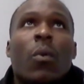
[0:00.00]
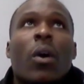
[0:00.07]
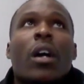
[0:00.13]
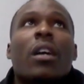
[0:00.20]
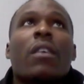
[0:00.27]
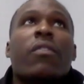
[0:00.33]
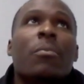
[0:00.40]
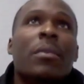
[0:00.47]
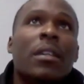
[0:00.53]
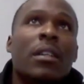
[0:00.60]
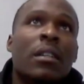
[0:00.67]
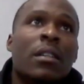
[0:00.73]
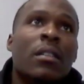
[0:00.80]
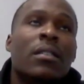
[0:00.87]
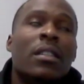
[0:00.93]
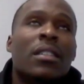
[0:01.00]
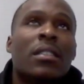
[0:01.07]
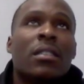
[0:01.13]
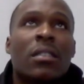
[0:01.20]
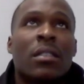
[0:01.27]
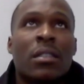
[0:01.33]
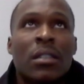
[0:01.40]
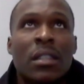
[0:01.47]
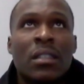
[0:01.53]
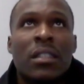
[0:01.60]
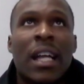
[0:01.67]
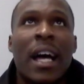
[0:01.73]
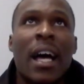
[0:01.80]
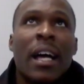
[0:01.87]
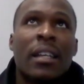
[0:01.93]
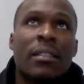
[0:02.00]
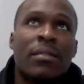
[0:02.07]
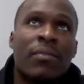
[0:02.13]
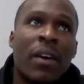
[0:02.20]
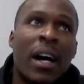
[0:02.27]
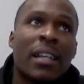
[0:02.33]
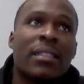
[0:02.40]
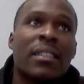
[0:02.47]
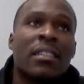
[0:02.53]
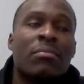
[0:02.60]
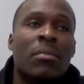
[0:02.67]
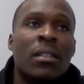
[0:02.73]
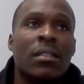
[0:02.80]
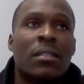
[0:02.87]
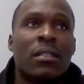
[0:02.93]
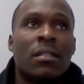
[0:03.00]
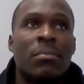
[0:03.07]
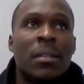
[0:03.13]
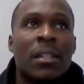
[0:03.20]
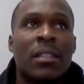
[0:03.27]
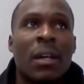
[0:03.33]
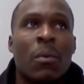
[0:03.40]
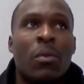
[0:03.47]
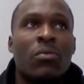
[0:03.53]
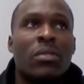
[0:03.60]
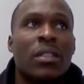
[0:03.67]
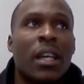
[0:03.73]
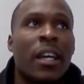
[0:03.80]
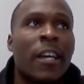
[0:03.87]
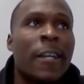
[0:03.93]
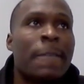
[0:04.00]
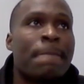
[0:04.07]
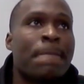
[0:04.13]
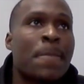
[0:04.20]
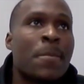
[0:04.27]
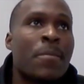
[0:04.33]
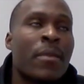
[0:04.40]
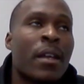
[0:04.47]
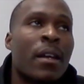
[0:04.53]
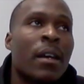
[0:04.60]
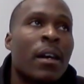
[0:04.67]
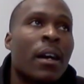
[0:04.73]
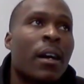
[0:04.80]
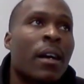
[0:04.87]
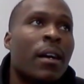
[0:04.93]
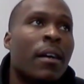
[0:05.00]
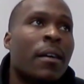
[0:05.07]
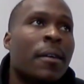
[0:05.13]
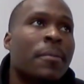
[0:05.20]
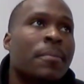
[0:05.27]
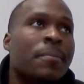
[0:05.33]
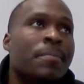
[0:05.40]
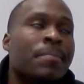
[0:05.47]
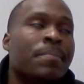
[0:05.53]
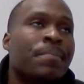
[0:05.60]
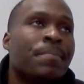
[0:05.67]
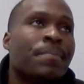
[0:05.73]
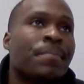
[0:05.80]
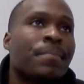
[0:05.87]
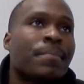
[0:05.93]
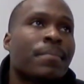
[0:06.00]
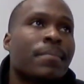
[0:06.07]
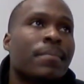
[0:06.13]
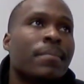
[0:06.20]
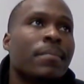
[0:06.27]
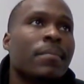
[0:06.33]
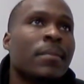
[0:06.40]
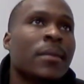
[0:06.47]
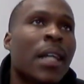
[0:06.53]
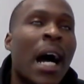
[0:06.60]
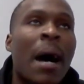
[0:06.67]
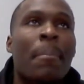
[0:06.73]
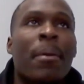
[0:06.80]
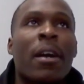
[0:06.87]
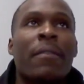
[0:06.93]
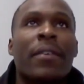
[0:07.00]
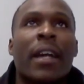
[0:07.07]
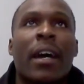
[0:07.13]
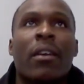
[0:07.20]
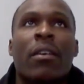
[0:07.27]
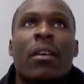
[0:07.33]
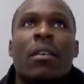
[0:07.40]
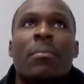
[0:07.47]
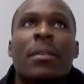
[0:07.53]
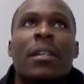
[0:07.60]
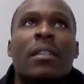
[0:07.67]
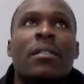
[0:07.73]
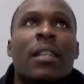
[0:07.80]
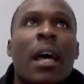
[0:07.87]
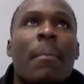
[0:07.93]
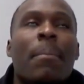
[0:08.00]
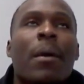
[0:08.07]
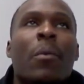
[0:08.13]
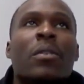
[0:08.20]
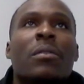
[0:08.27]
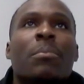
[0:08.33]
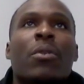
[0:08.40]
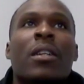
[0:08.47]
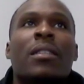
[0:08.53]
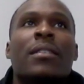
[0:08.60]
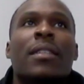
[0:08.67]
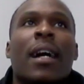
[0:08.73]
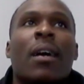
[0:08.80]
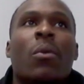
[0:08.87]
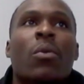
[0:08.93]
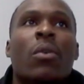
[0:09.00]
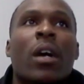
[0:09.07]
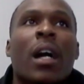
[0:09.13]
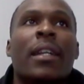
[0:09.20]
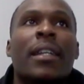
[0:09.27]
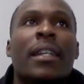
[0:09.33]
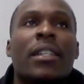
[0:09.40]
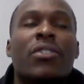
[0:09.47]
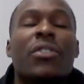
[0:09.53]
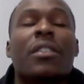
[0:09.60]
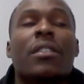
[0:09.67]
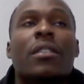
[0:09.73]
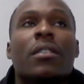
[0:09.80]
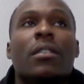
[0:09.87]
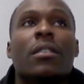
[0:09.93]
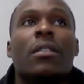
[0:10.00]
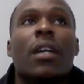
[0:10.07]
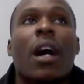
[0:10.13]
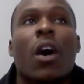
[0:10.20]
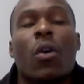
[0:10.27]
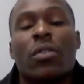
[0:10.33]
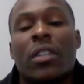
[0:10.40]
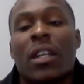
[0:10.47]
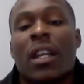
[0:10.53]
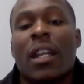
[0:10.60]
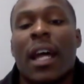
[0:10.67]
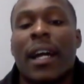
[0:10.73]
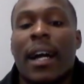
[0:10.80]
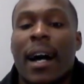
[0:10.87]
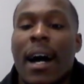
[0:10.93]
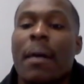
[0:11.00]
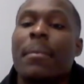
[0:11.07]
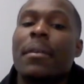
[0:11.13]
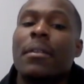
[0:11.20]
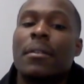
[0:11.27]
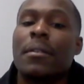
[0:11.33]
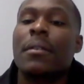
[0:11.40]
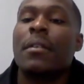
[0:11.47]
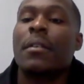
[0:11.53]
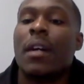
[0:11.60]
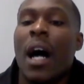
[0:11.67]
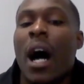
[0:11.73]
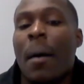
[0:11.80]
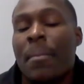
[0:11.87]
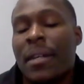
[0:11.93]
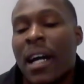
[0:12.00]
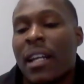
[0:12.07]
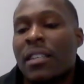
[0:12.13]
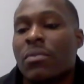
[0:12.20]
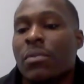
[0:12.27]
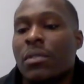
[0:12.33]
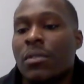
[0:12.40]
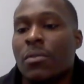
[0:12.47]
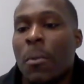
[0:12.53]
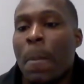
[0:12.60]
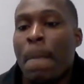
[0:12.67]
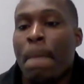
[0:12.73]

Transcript: working for me this these last five six months because I won't say um, I'm perfect at all because it was a point in time where I did treat wholesaling like a hobby. I'll be honest with